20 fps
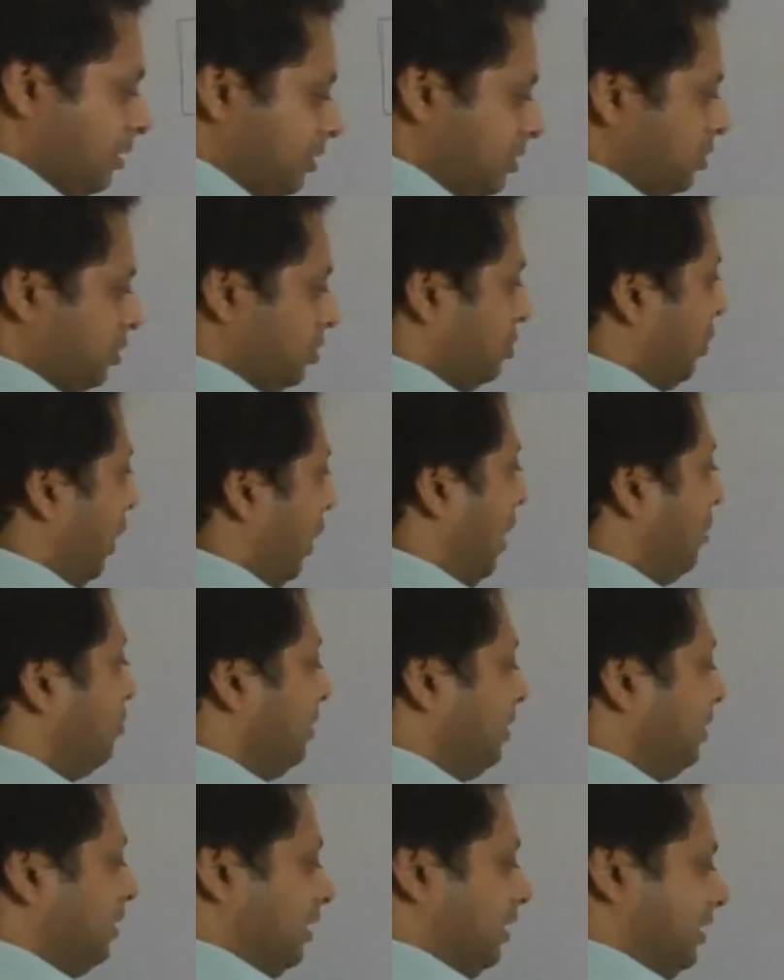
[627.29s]
so I
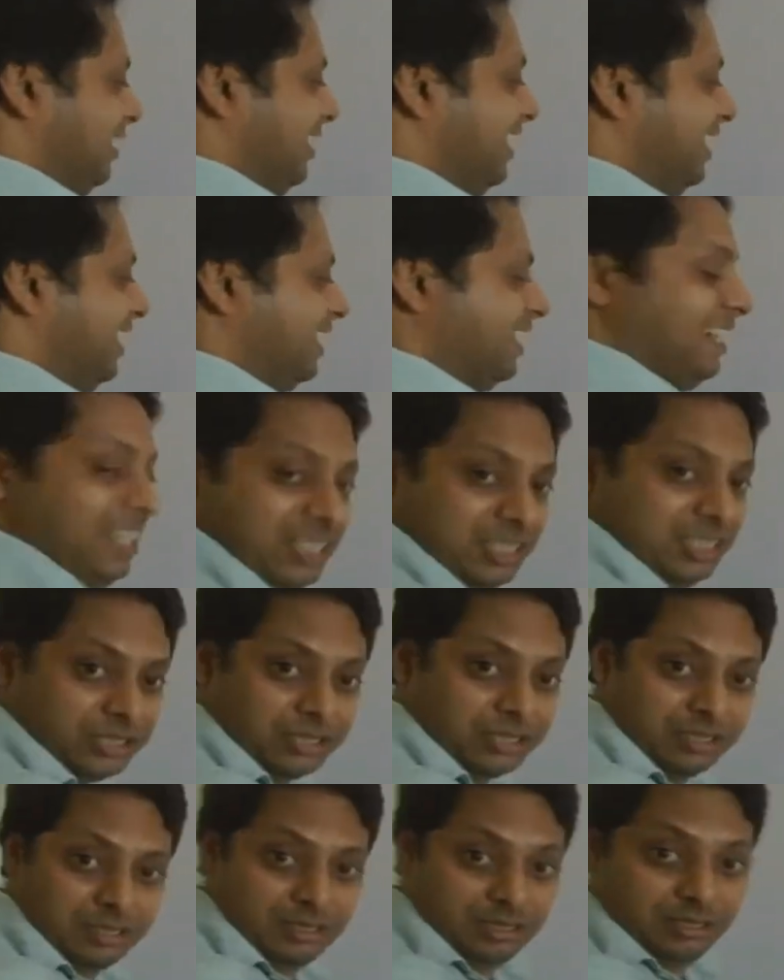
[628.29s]
will decrease
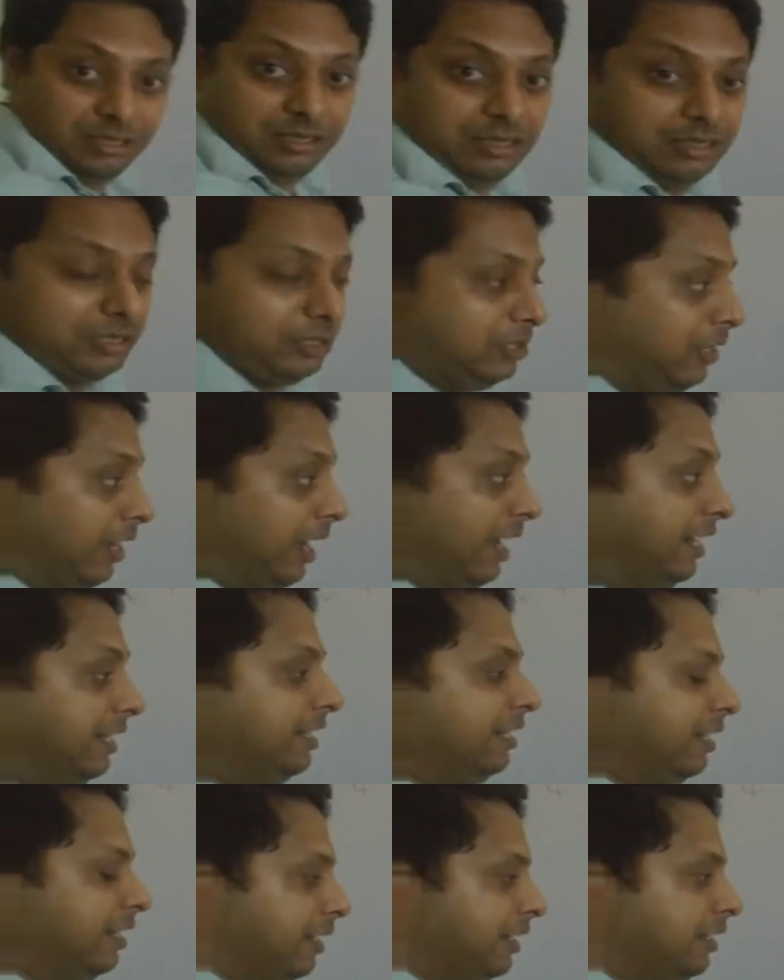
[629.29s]
the eddy
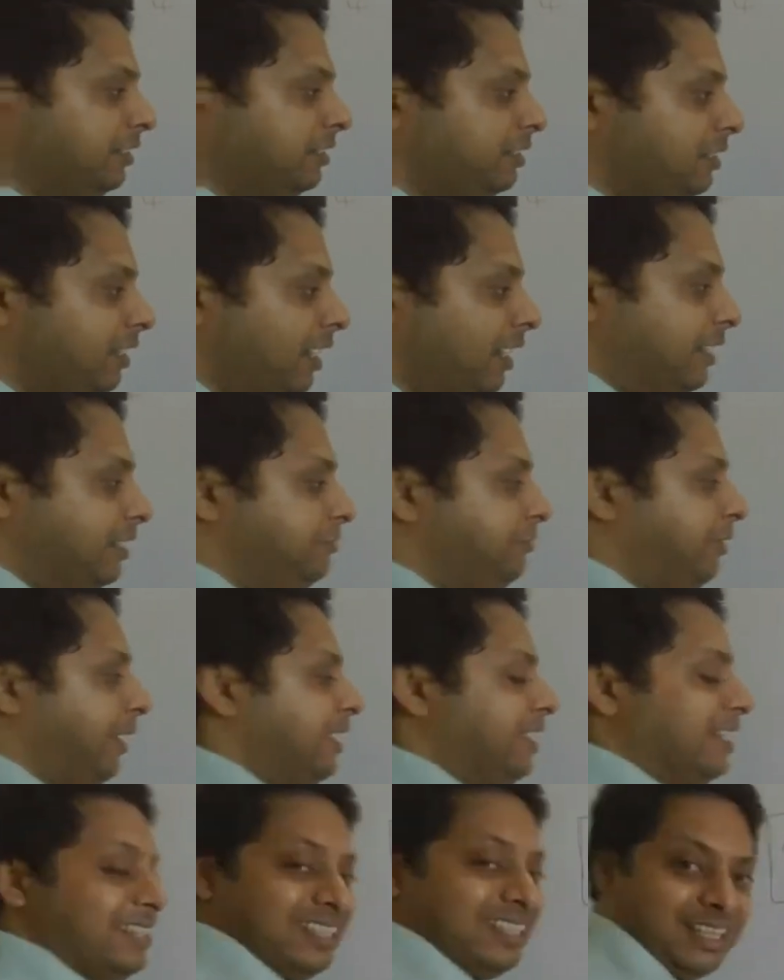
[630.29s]
current, and if I
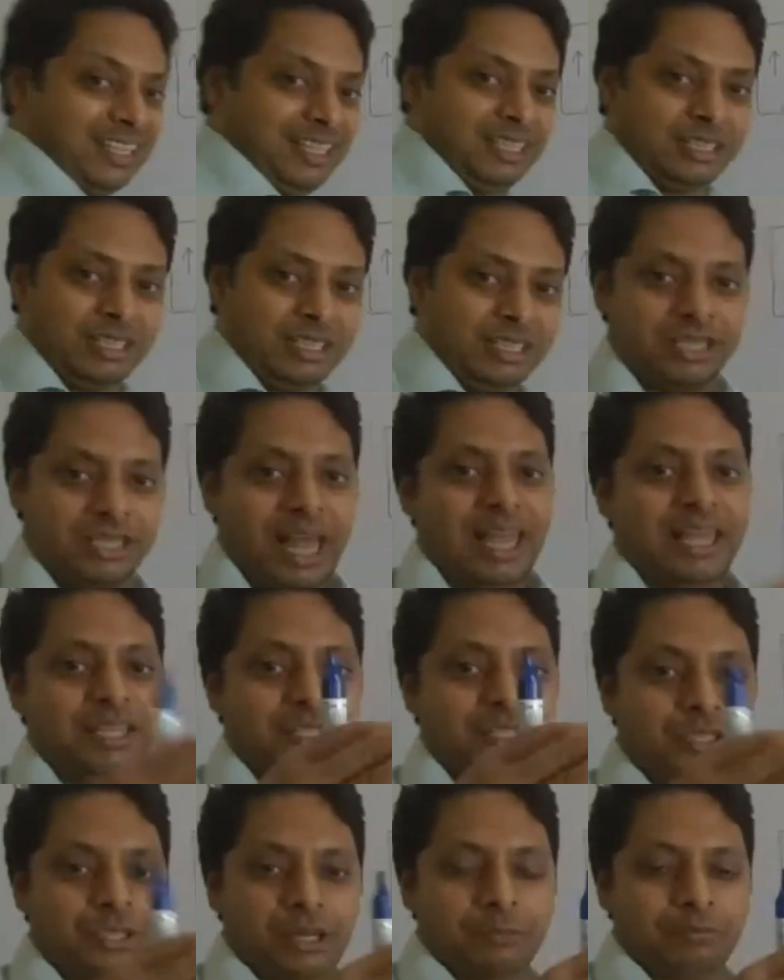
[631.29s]
increase the
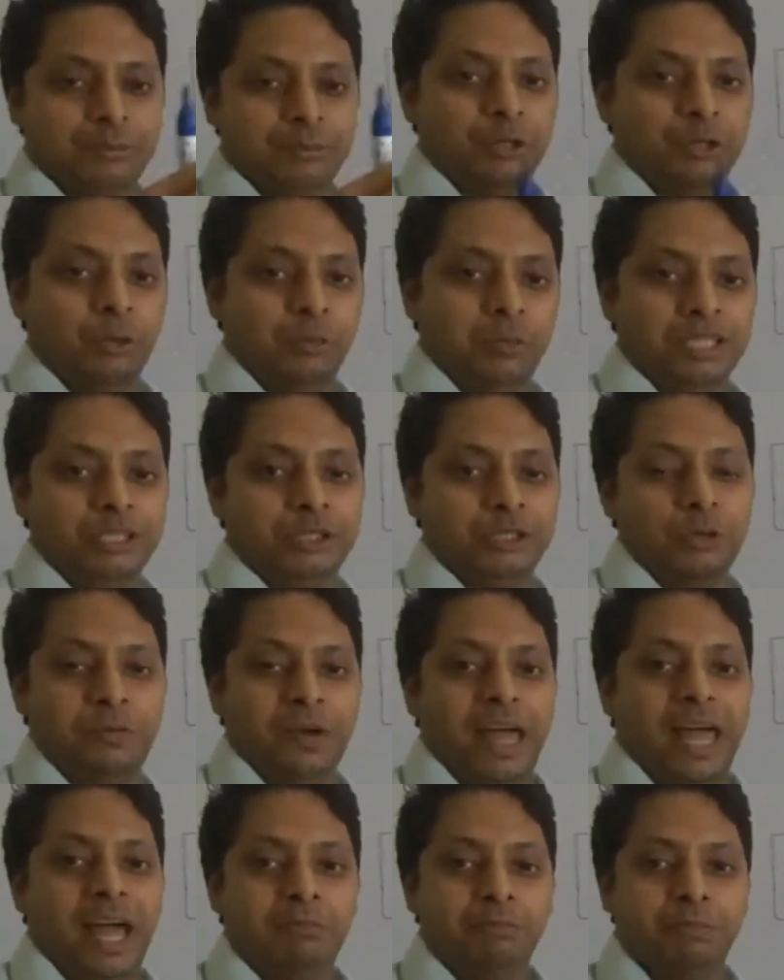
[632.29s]
size of the domain, so if I
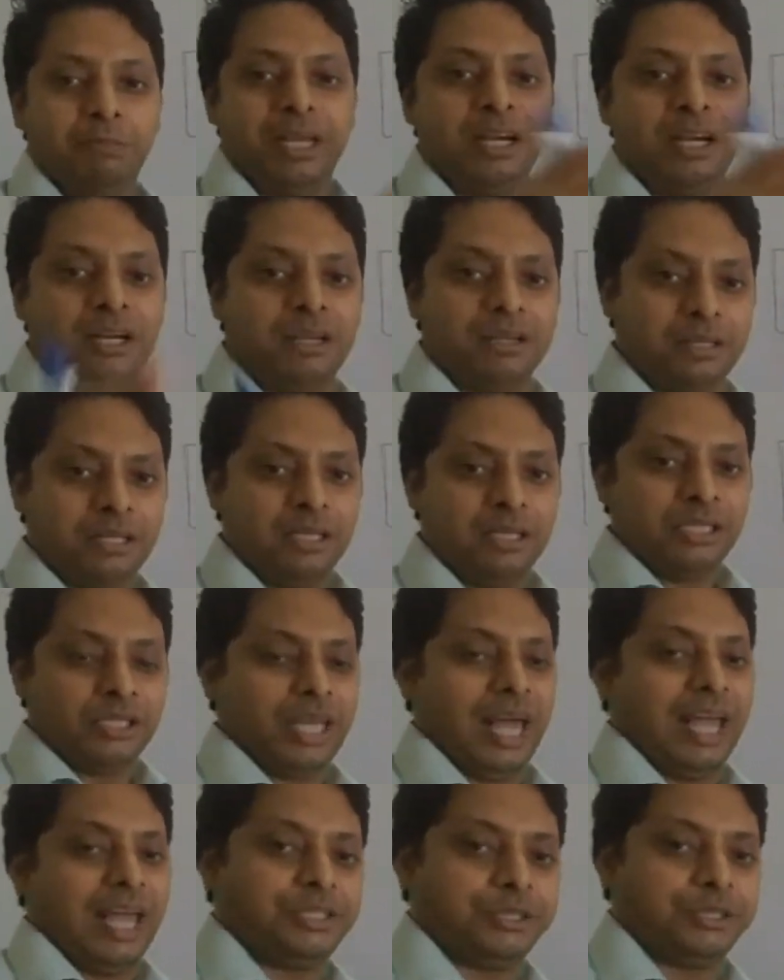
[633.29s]
have bigger
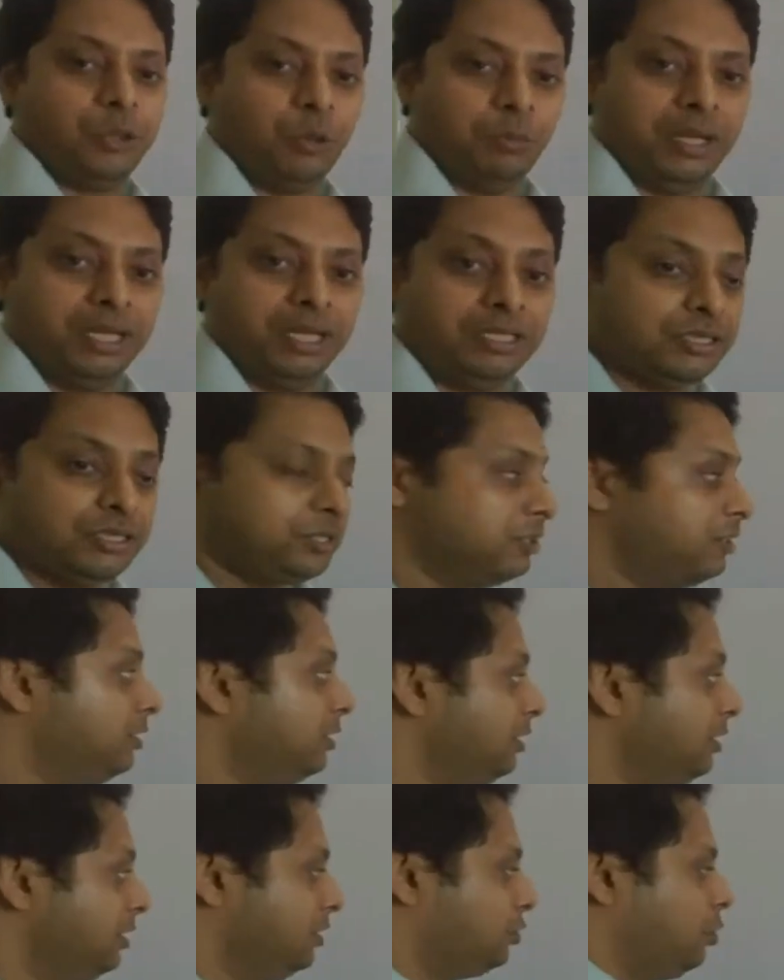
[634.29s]
size domains,
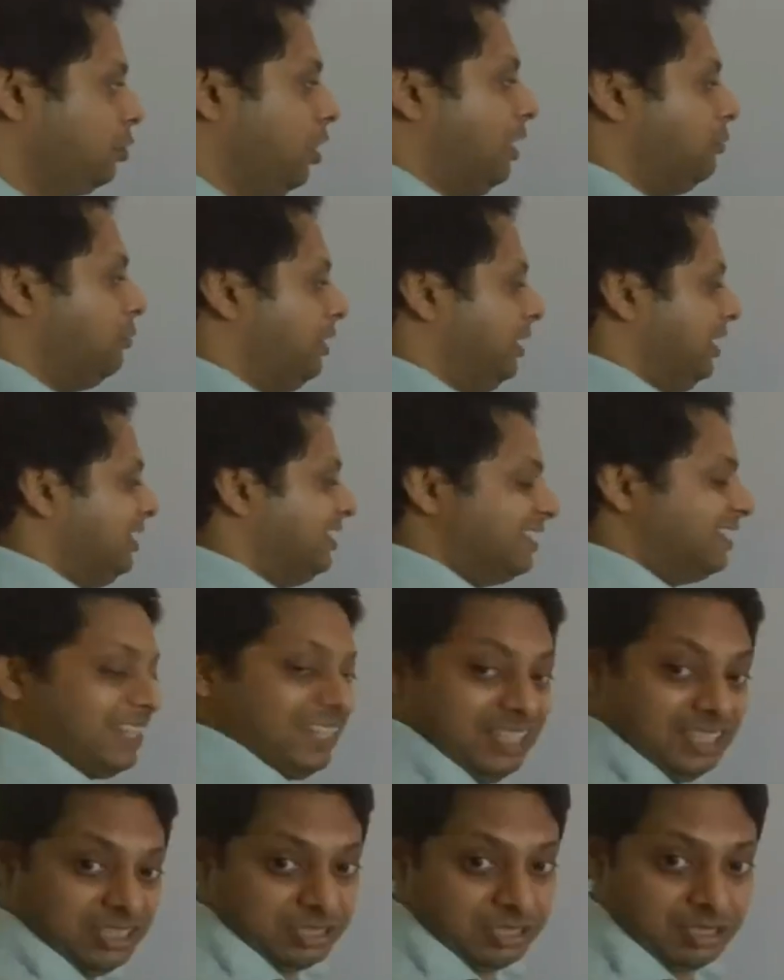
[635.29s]
so I will
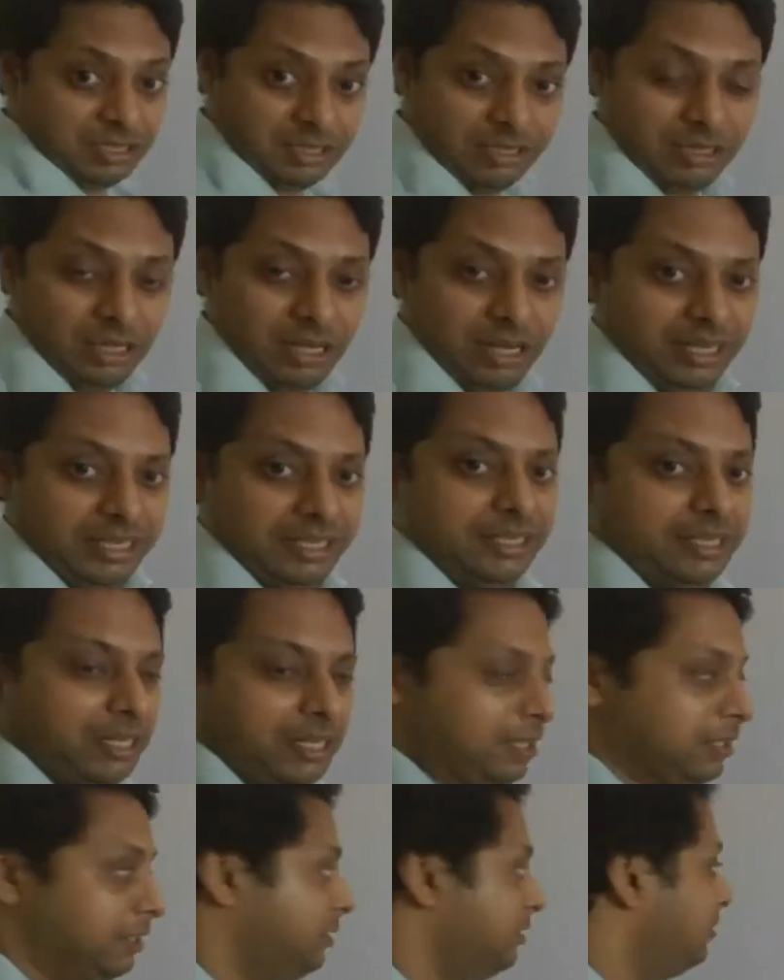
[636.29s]
increase the eddy
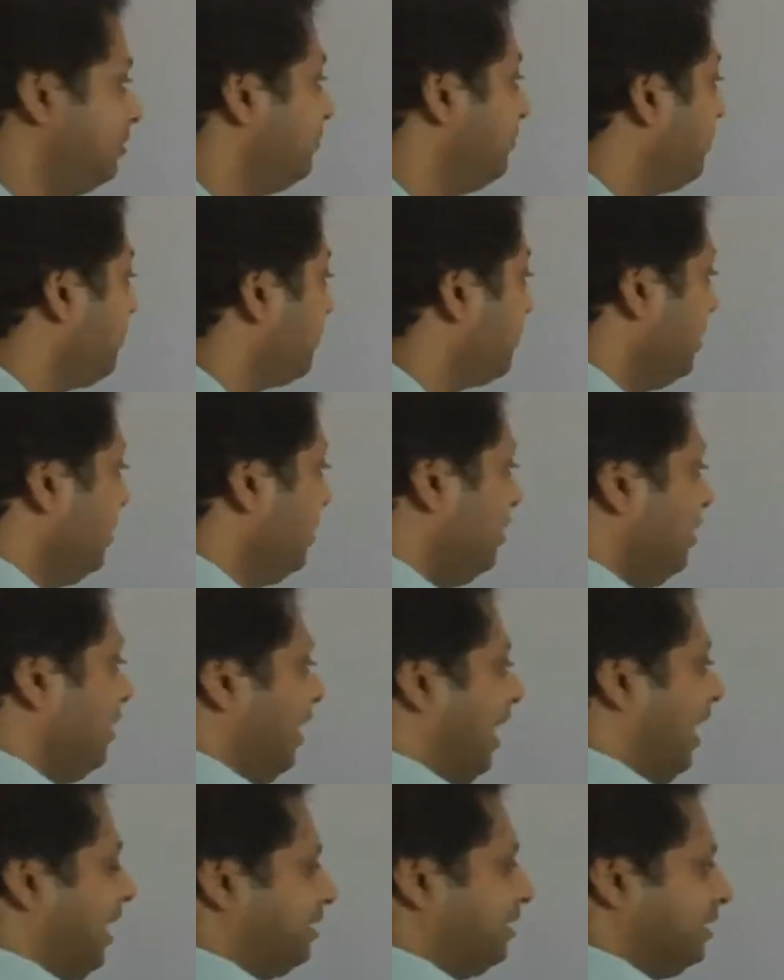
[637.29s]
current.
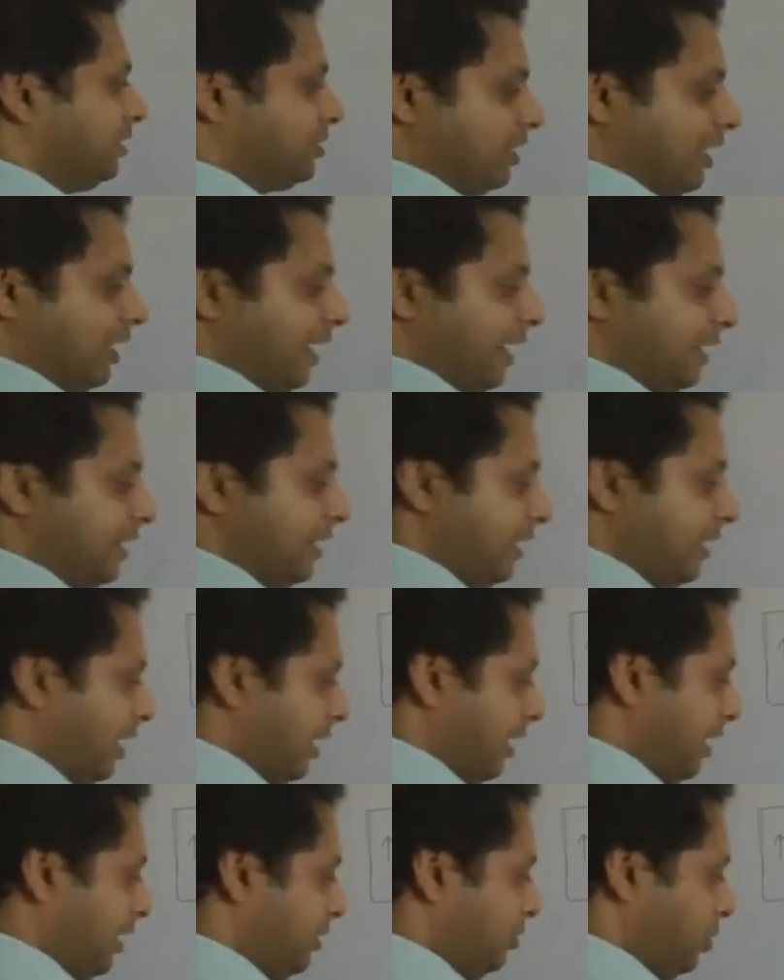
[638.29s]
And this eddy
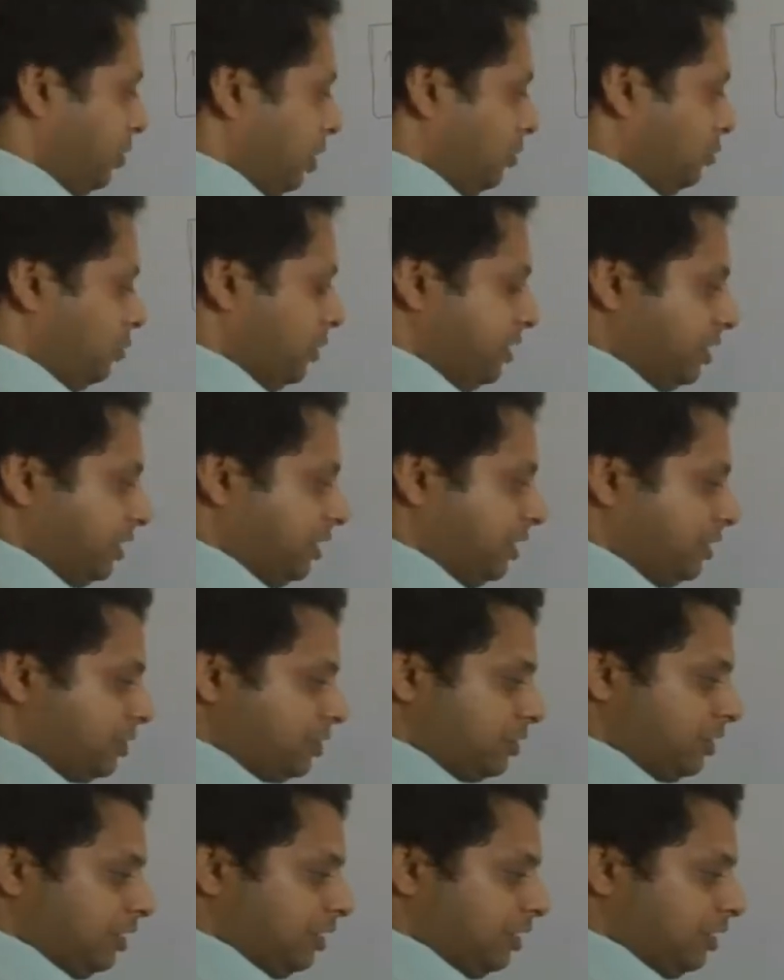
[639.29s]
current, which is